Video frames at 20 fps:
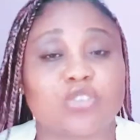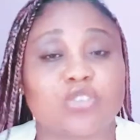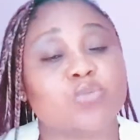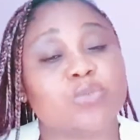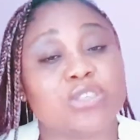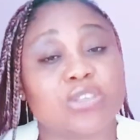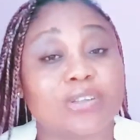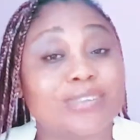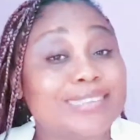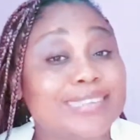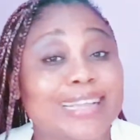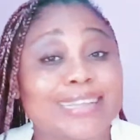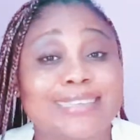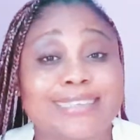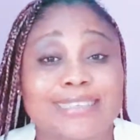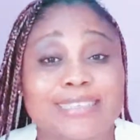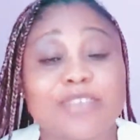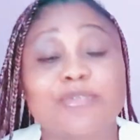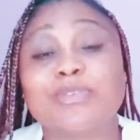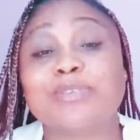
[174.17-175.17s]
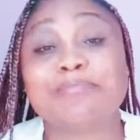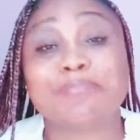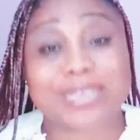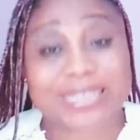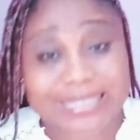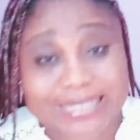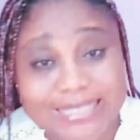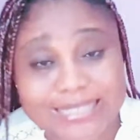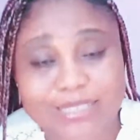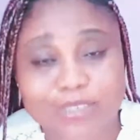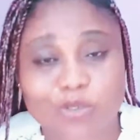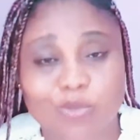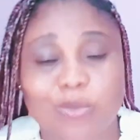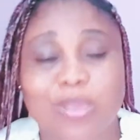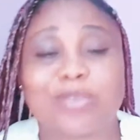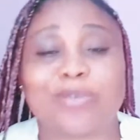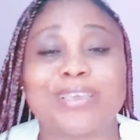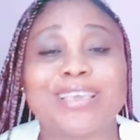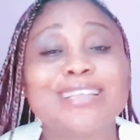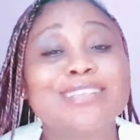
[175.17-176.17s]
So we don't take this. Even meat,
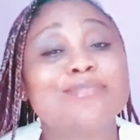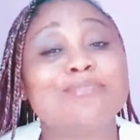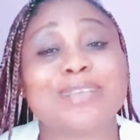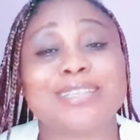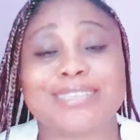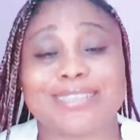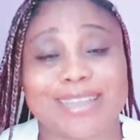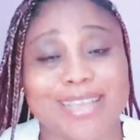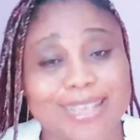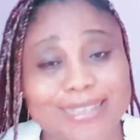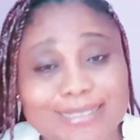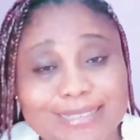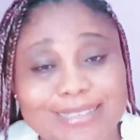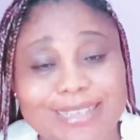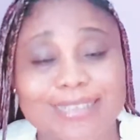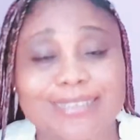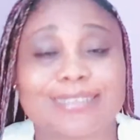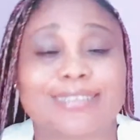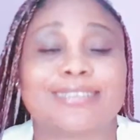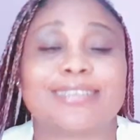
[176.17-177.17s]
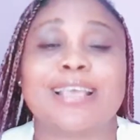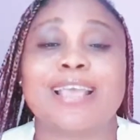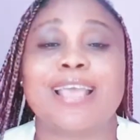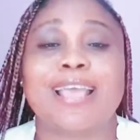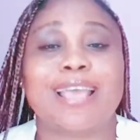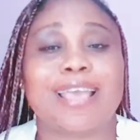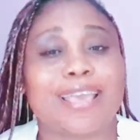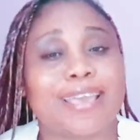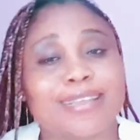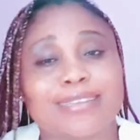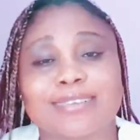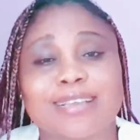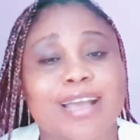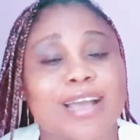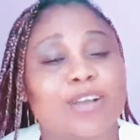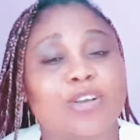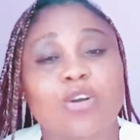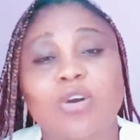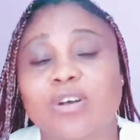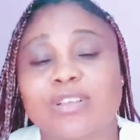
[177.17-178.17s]
when you eat meat in excess, it
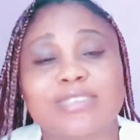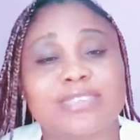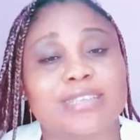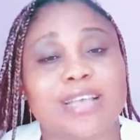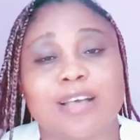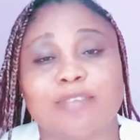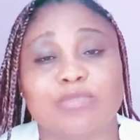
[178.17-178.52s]
can cause